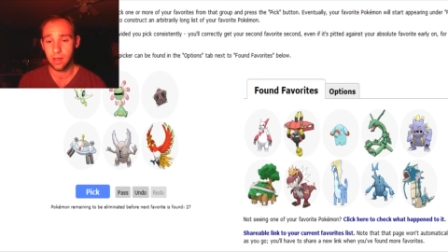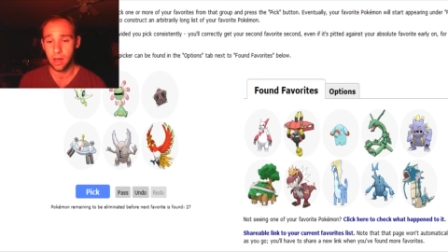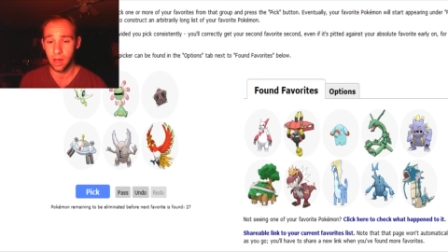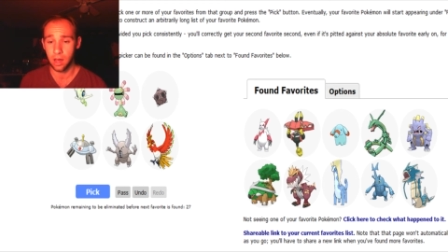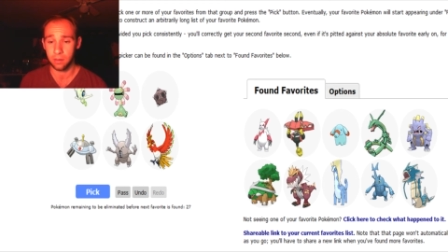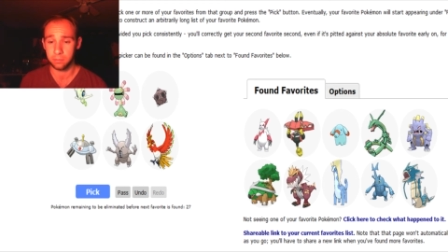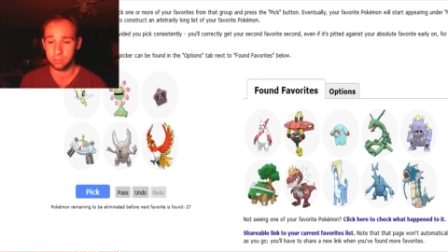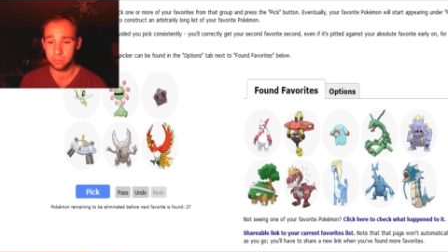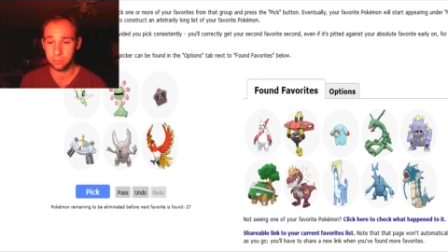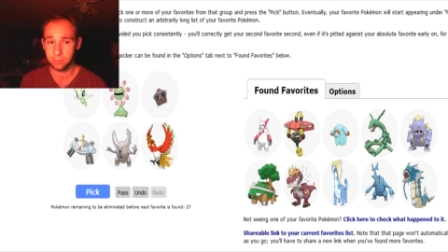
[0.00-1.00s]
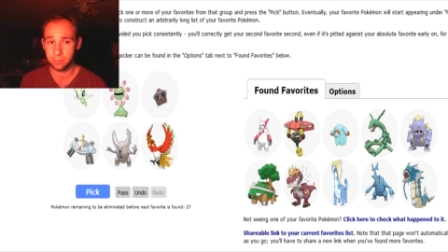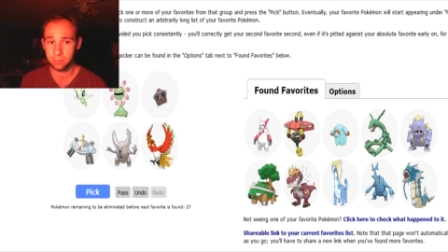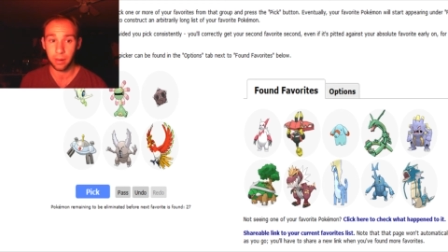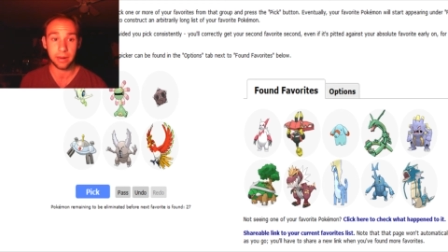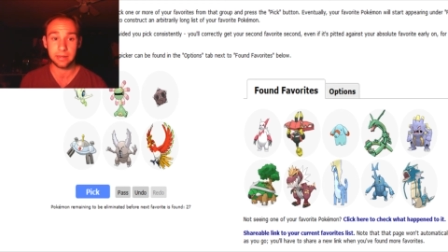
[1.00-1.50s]
Um,
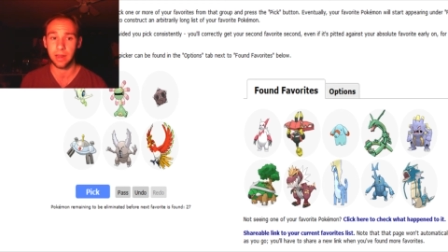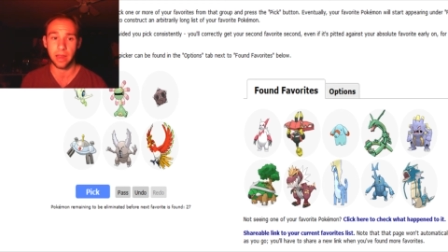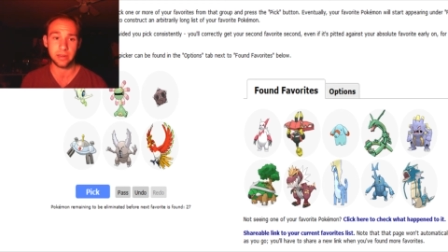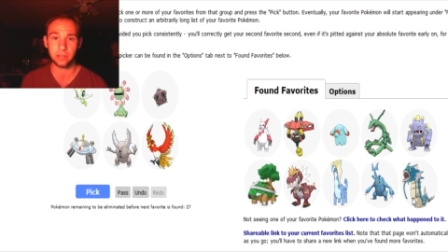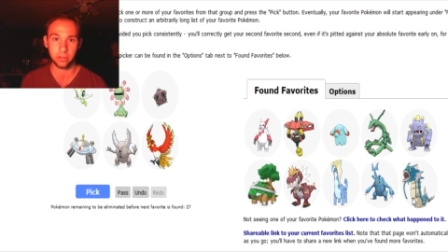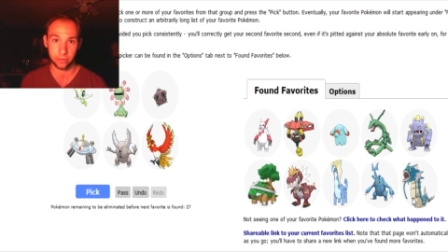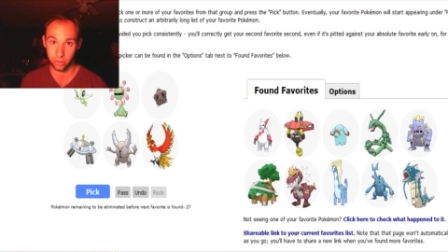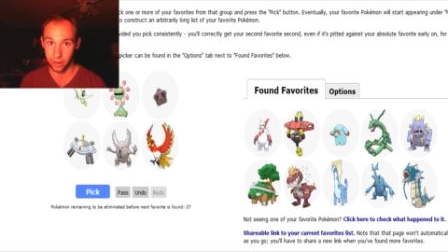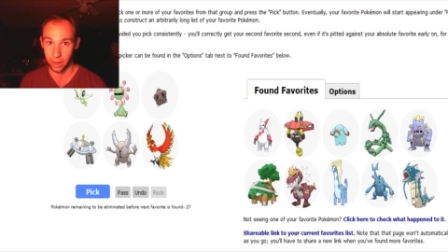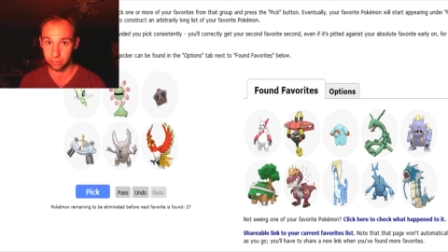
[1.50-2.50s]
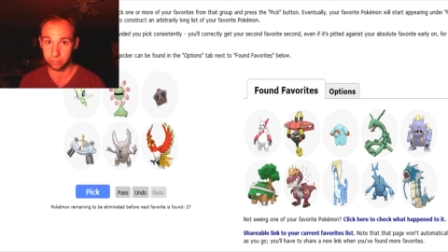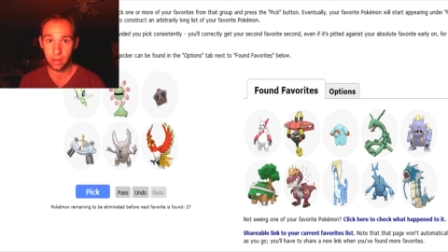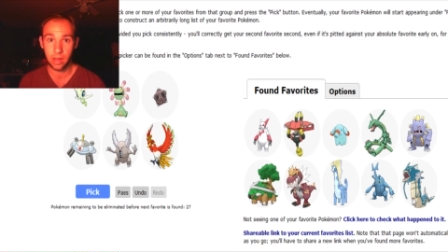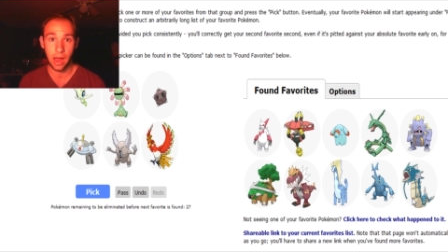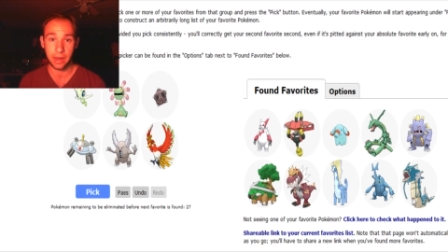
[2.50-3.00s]
but it, it easily could have.
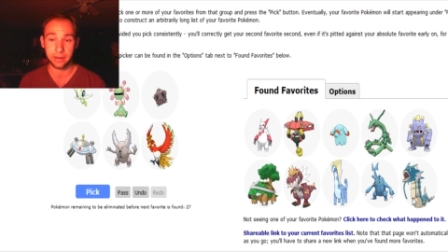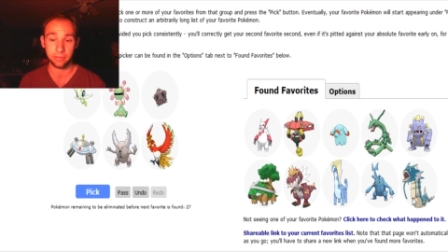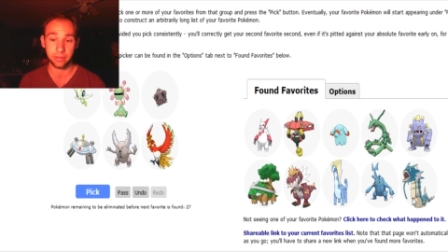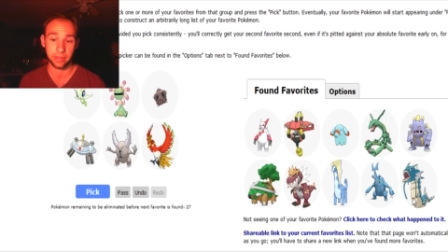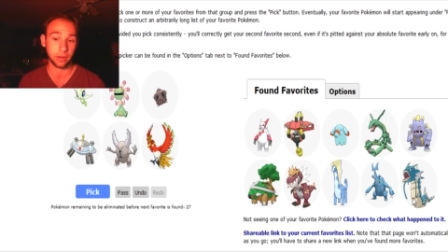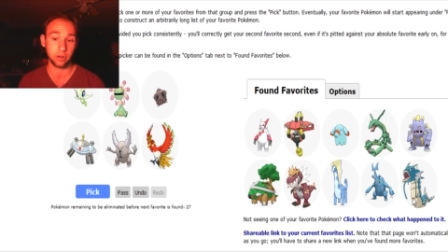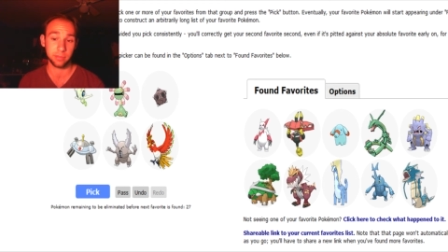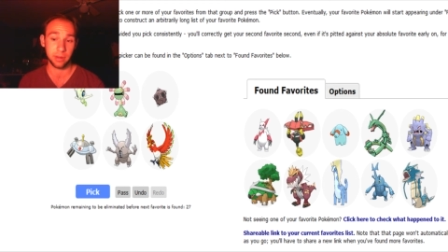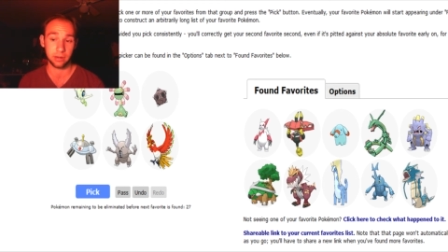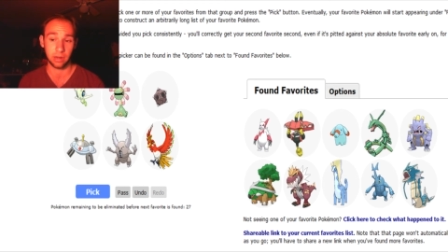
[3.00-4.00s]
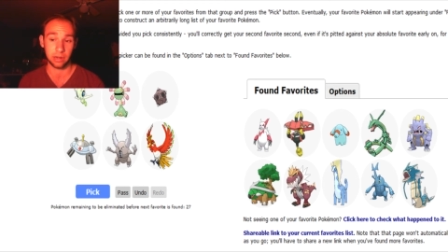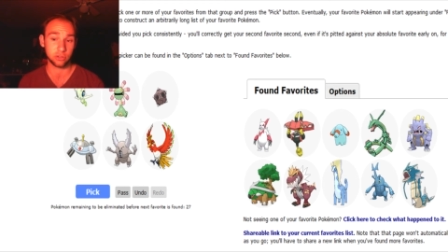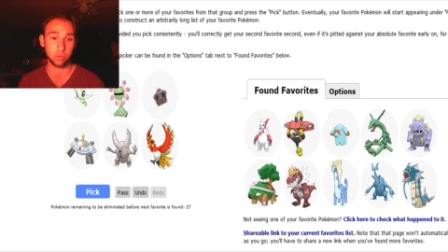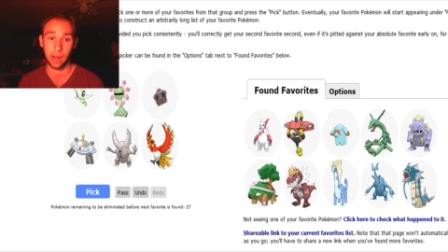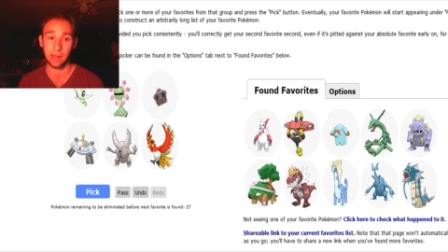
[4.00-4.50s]
I definitely think it would have been like
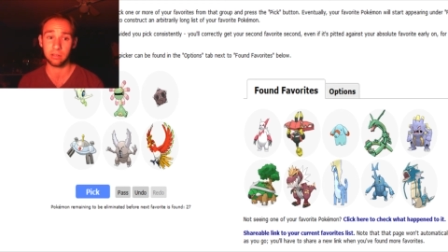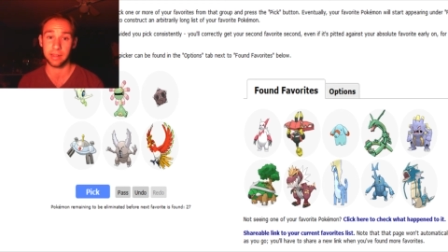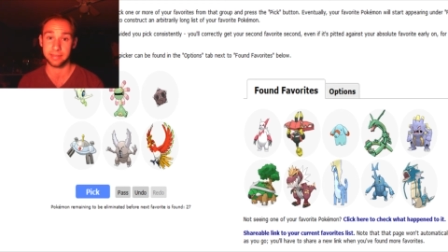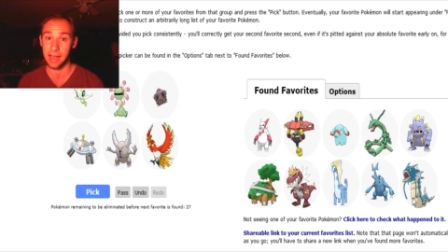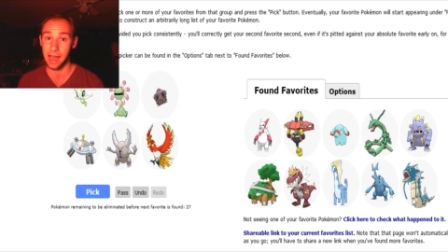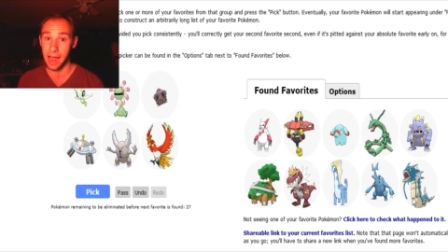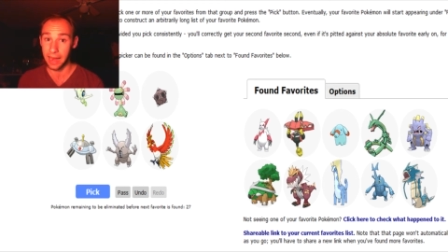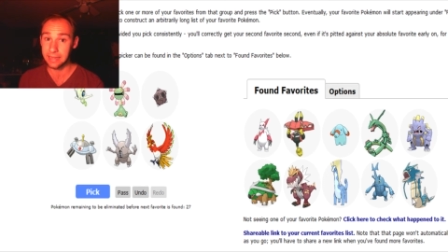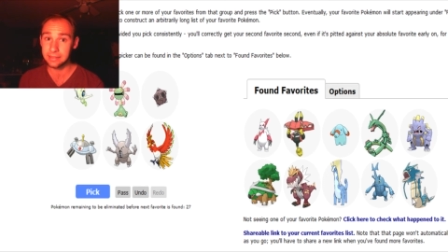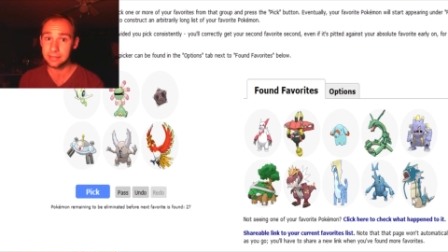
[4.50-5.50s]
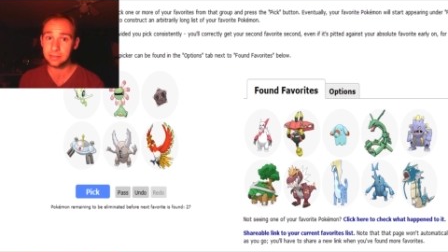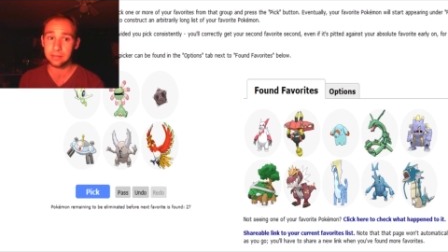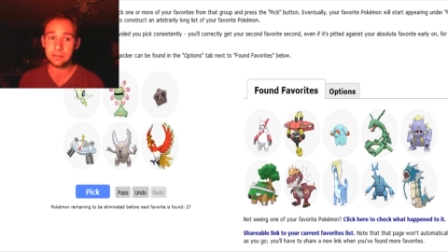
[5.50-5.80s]
twelve at the highest.